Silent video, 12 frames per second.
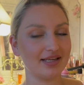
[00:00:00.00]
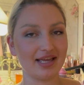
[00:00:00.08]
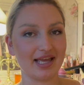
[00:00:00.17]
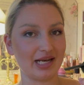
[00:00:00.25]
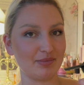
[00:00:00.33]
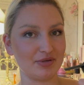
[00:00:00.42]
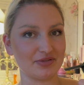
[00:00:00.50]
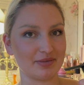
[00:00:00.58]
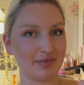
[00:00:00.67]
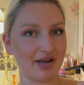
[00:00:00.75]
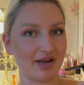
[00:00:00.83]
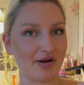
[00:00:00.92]
And I'm using
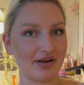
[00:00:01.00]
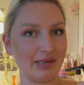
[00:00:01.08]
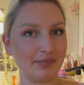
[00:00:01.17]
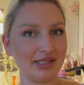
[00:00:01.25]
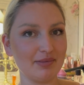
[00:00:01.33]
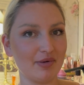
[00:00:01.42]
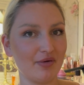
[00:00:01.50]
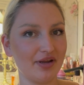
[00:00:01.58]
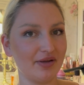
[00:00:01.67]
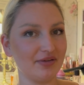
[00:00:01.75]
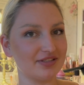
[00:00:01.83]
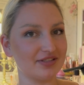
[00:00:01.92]
my Ariana lip
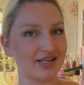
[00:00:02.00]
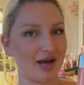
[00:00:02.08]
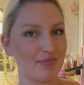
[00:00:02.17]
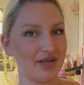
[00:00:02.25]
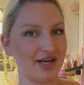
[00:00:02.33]
oil to top it